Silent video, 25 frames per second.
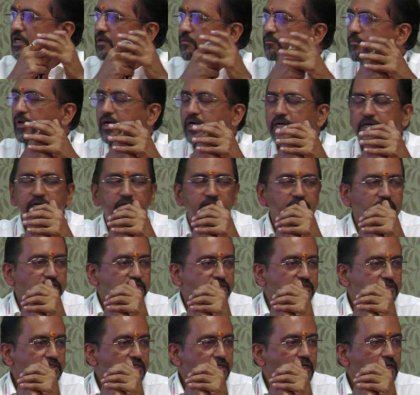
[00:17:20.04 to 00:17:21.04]
and
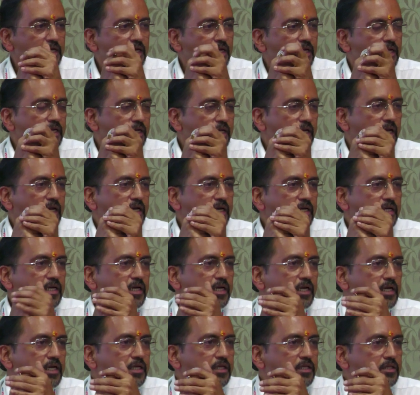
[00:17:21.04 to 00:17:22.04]
maintenance, right?
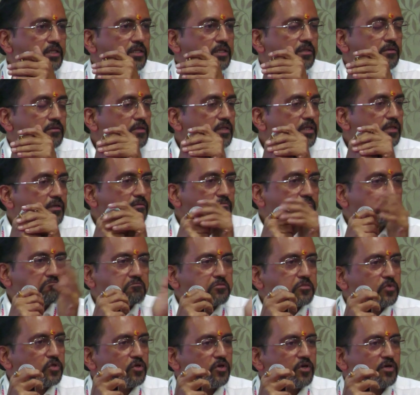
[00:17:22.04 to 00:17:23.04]
The
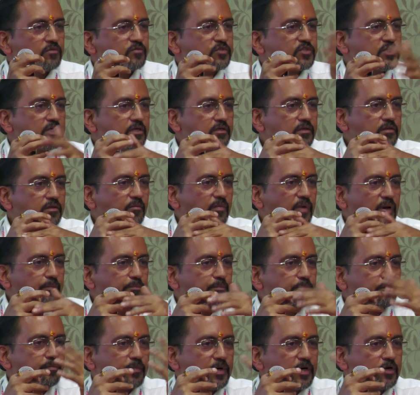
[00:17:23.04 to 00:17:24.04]
UMC, my
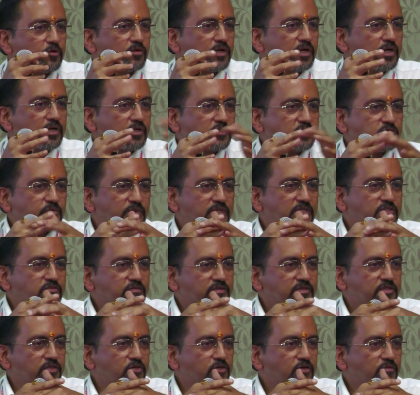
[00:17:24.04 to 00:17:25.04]
particular experience
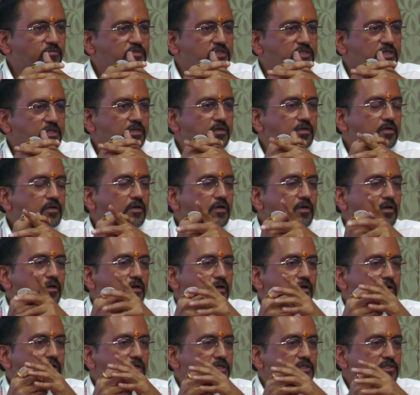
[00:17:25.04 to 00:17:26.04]
with the UMC
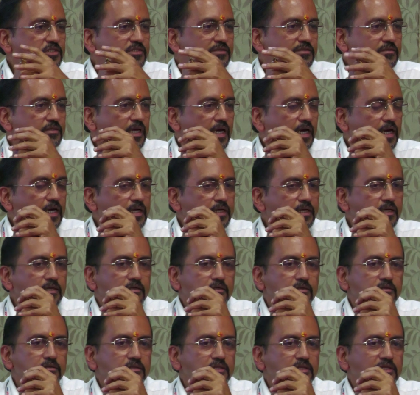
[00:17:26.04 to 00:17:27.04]
is that
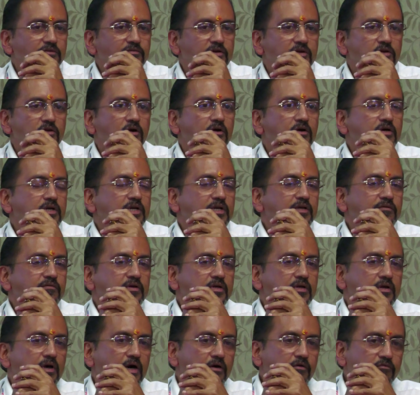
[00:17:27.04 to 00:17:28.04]
they were not
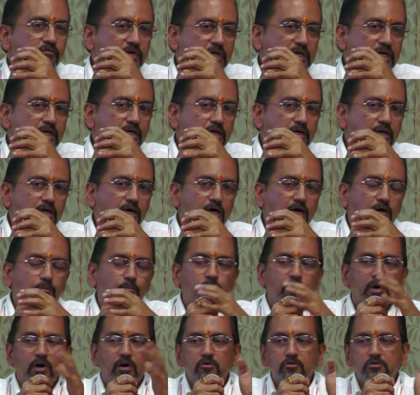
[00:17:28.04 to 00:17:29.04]
even aware
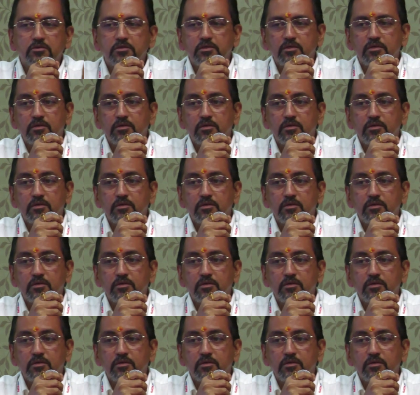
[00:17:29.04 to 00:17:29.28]
about